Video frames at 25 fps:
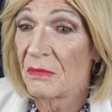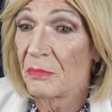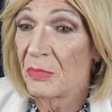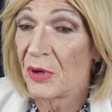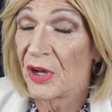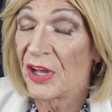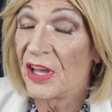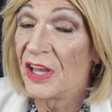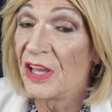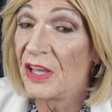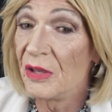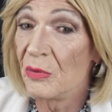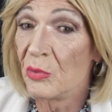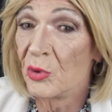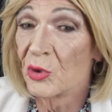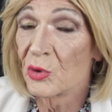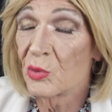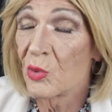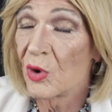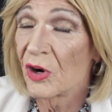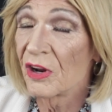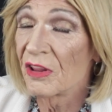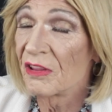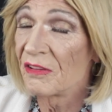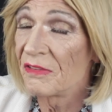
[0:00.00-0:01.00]
But he
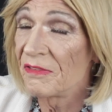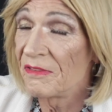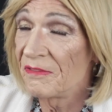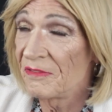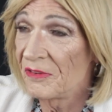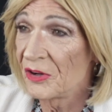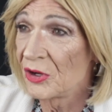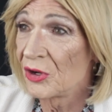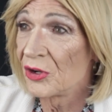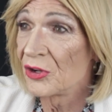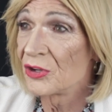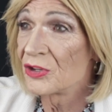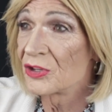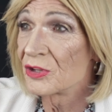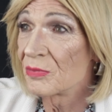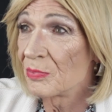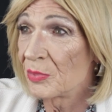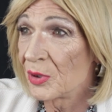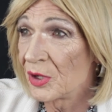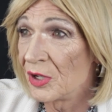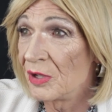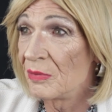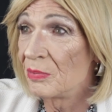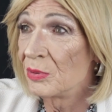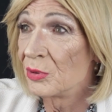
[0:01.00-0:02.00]
was one of the first
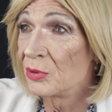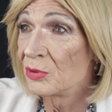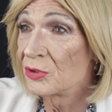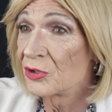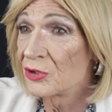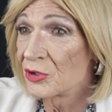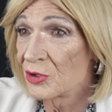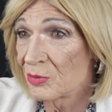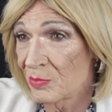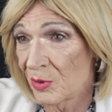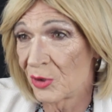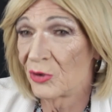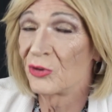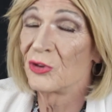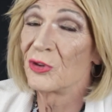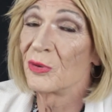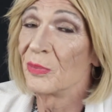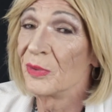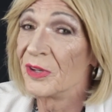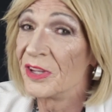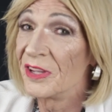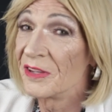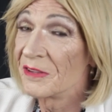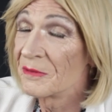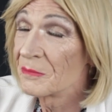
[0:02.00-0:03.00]
people to sponsor
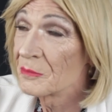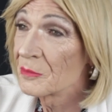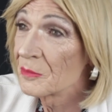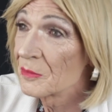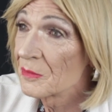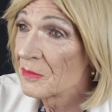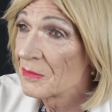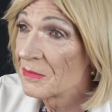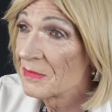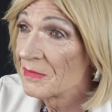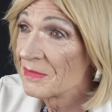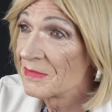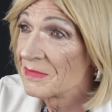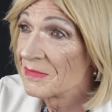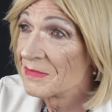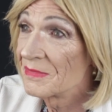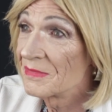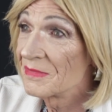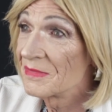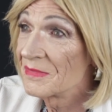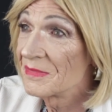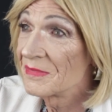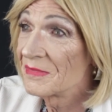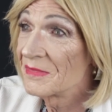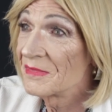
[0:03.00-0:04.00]
me
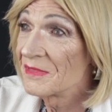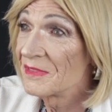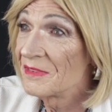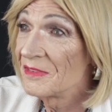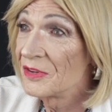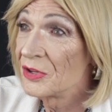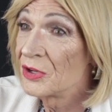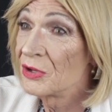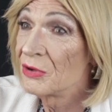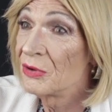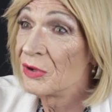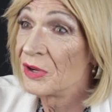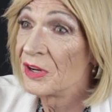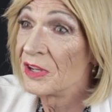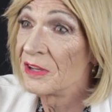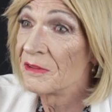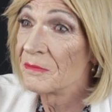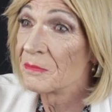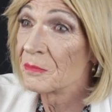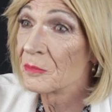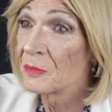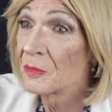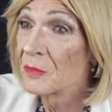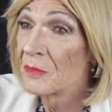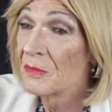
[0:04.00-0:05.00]
for doing it.
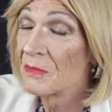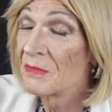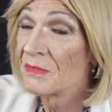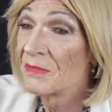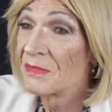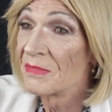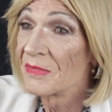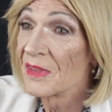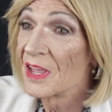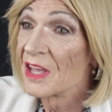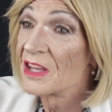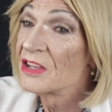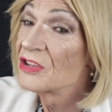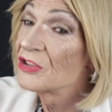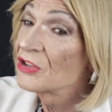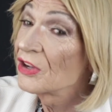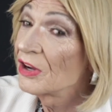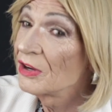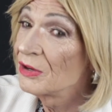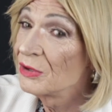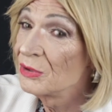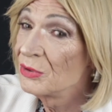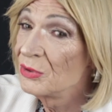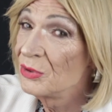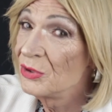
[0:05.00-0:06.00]

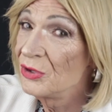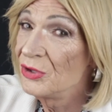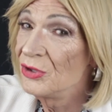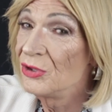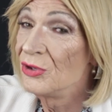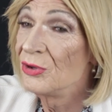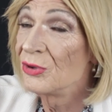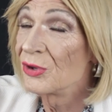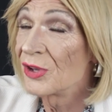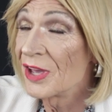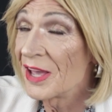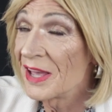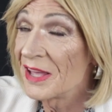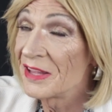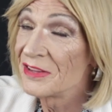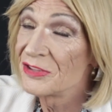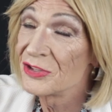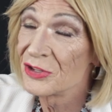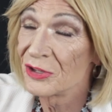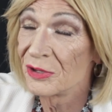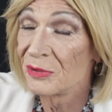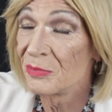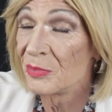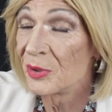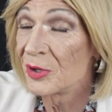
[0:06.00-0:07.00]
So you can
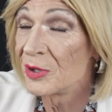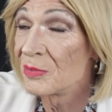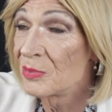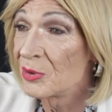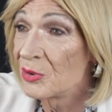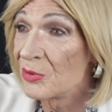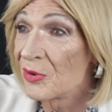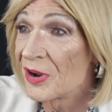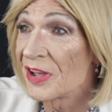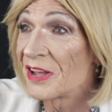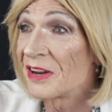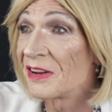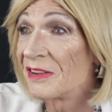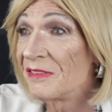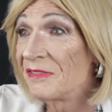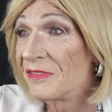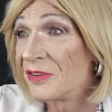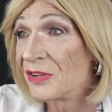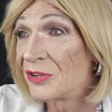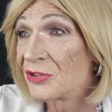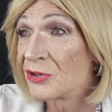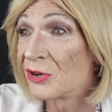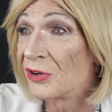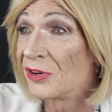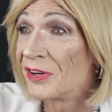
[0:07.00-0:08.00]
turn people around if
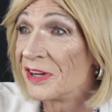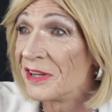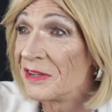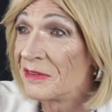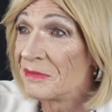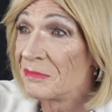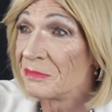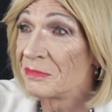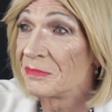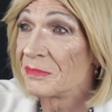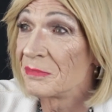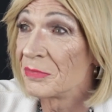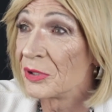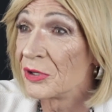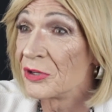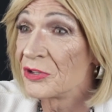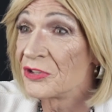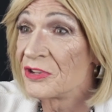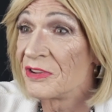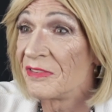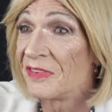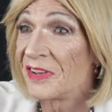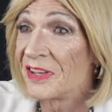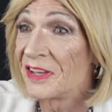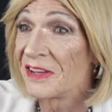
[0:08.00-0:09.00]
you try.
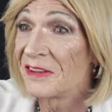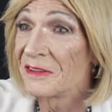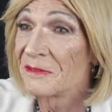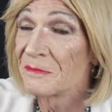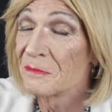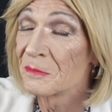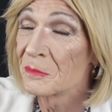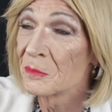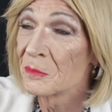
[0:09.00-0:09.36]
Persevere.